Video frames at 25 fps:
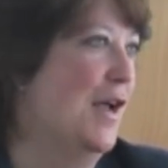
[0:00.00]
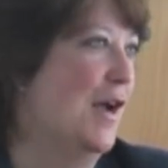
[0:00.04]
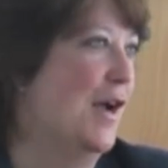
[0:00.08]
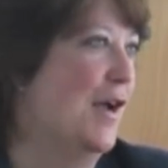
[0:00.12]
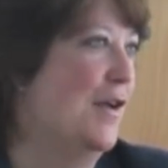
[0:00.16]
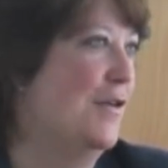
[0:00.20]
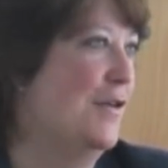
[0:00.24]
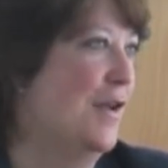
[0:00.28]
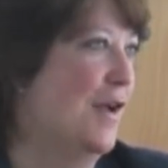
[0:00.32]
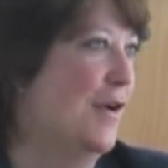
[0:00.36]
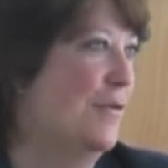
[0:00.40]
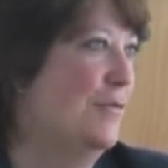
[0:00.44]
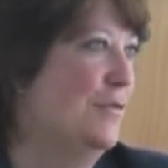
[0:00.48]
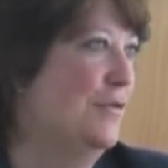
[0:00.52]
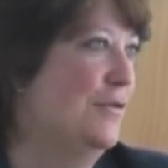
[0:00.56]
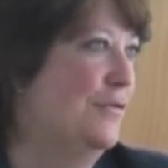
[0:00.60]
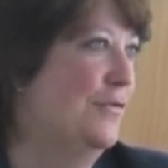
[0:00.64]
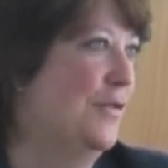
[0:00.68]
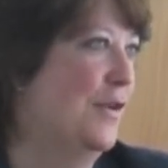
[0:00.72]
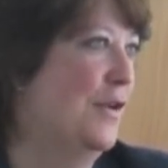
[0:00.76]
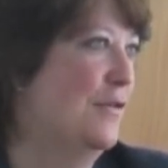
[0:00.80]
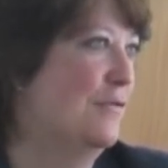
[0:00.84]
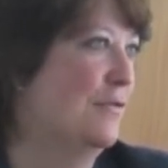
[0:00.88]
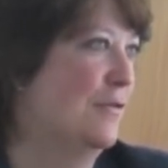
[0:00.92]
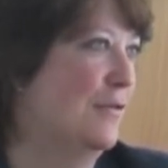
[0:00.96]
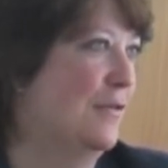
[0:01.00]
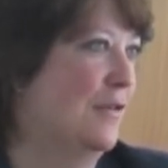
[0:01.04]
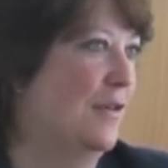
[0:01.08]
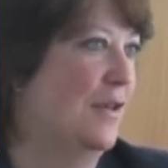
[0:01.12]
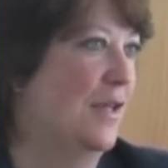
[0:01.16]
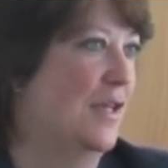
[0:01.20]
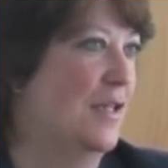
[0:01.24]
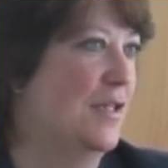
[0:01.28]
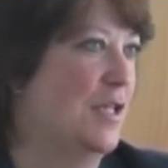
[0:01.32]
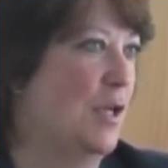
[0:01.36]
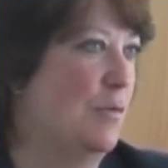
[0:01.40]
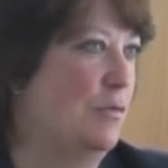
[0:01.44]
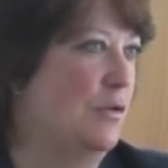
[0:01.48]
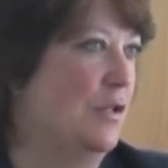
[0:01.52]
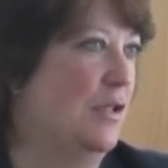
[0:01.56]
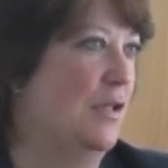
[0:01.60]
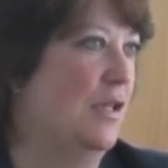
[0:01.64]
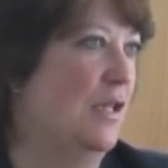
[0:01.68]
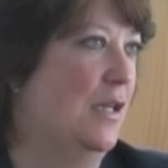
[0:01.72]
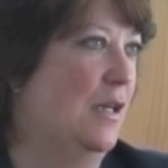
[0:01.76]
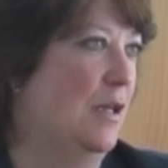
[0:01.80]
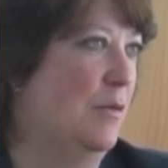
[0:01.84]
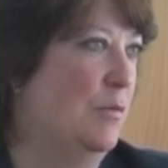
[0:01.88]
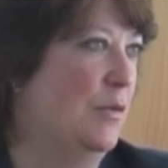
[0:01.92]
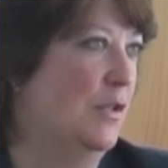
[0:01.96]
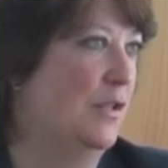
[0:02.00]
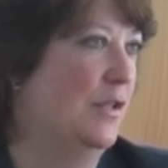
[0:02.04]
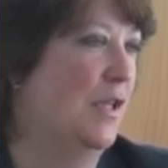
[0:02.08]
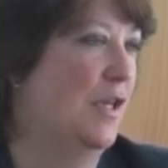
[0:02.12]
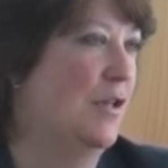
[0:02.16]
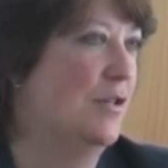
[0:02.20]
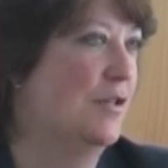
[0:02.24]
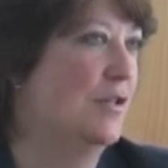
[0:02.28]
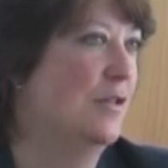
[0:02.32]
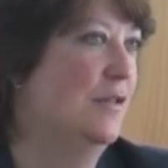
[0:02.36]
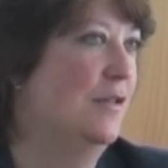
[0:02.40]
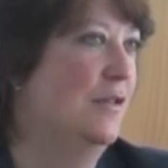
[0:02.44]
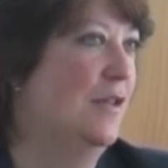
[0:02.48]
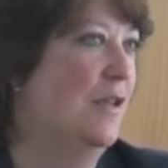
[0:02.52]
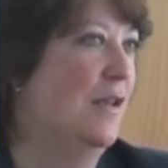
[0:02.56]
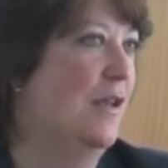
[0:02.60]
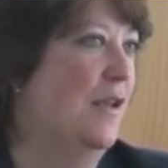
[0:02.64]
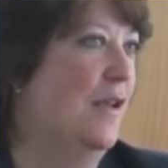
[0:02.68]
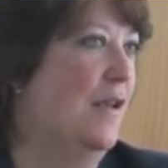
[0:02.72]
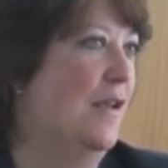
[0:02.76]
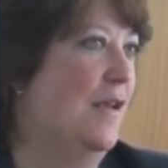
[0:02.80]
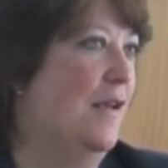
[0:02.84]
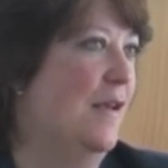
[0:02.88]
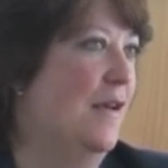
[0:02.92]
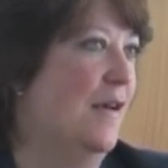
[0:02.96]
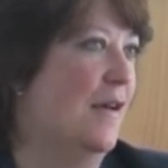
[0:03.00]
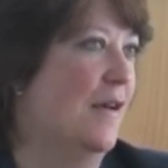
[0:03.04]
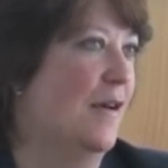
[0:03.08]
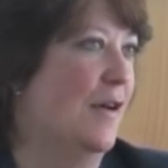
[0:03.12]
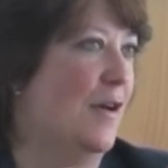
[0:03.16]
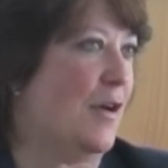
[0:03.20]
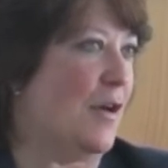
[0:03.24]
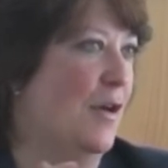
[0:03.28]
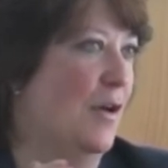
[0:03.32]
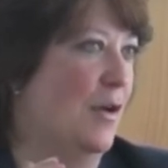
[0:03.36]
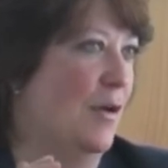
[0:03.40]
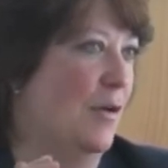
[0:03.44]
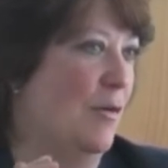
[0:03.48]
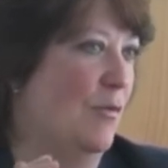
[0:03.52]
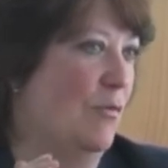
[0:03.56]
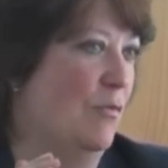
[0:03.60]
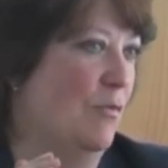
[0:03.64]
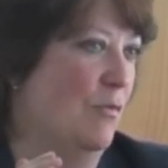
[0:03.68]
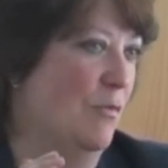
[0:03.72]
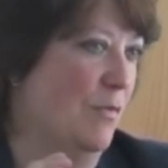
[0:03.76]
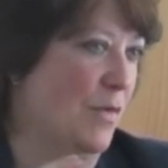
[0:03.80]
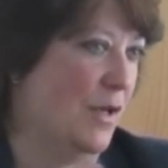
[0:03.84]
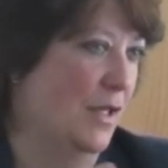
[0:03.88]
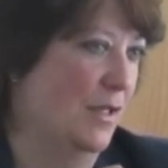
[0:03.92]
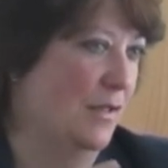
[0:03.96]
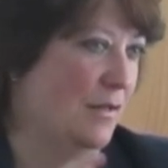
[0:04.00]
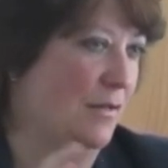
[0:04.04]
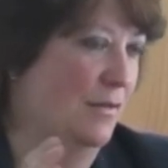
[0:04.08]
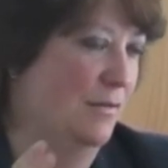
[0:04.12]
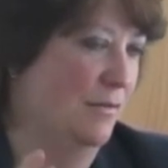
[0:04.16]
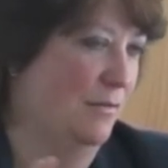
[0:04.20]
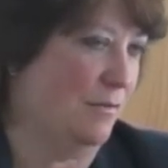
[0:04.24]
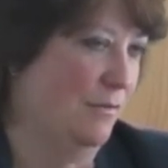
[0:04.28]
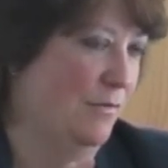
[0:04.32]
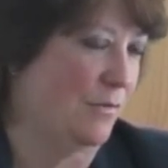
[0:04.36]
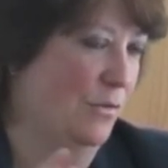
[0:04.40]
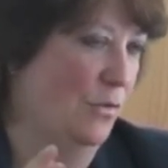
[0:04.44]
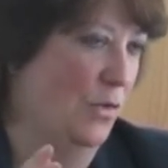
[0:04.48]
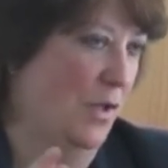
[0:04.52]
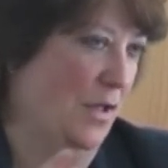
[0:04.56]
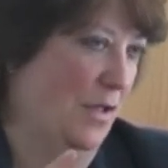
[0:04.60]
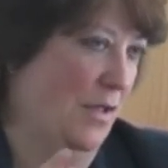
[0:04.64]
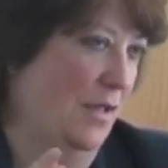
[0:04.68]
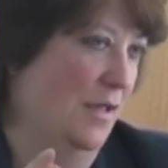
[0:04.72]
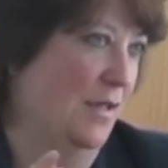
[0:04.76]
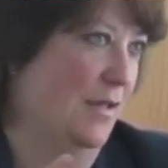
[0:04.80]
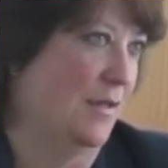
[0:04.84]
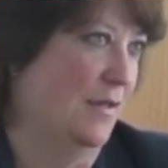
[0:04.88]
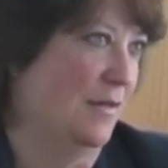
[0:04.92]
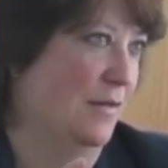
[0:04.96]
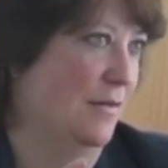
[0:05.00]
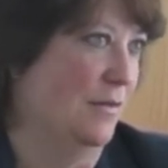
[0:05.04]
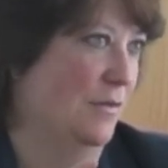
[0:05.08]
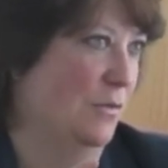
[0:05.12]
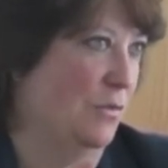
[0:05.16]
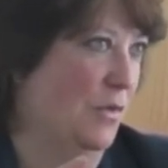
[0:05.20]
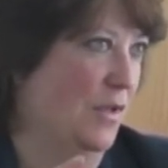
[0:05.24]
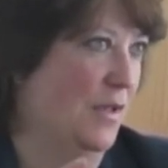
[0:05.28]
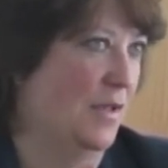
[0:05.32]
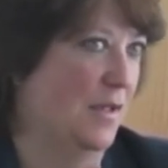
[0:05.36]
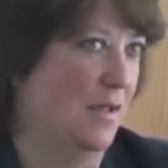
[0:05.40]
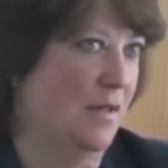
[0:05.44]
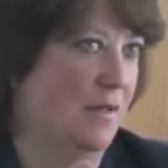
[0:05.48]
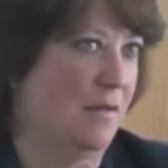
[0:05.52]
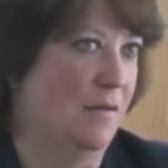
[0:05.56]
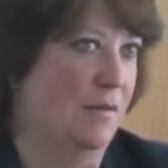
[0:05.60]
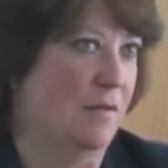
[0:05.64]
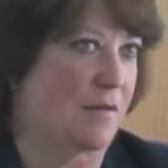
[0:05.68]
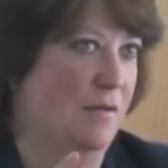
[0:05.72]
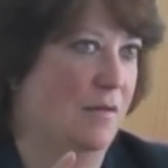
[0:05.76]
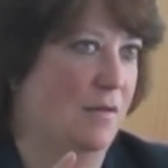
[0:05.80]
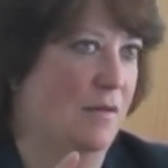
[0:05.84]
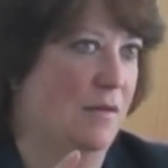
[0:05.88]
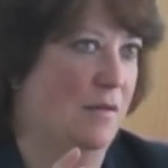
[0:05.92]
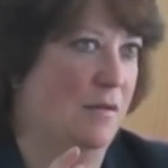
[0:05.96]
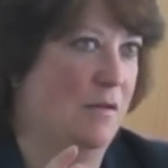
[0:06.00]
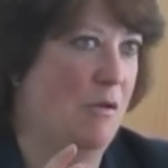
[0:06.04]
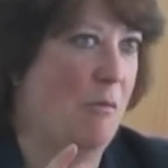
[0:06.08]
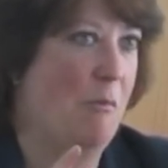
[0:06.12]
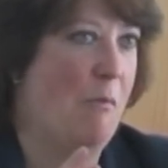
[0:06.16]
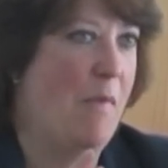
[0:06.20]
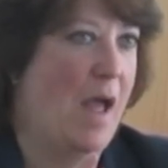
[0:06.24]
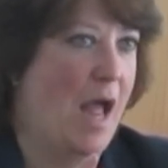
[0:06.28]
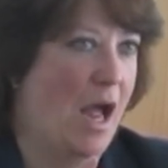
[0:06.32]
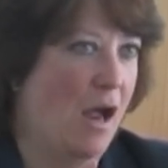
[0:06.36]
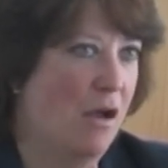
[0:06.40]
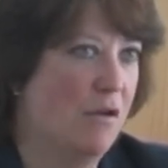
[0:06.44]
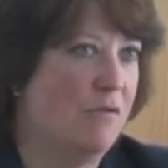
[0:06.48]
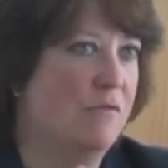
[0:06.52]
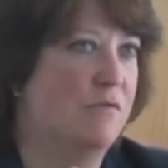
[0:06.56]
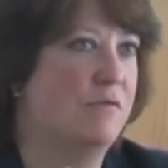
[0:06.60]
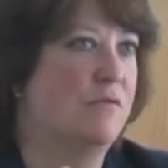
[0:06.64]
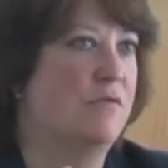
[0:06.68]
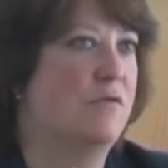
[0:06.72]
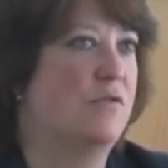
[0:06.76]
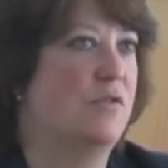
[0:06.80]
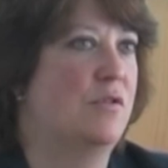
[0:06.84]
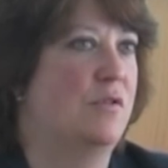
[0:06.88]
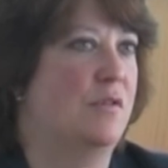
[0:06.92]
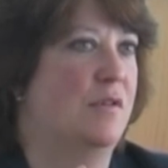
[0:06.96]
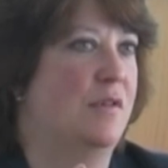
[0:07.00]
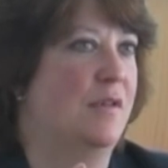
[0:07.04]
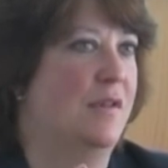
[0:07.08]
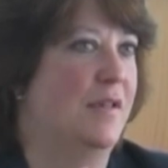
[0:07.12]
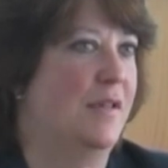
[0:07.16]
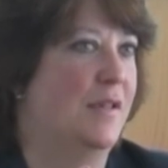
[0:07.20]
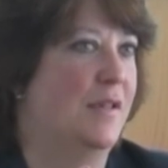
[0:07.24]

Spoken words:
I would favor an exception and limitation, but within the bounds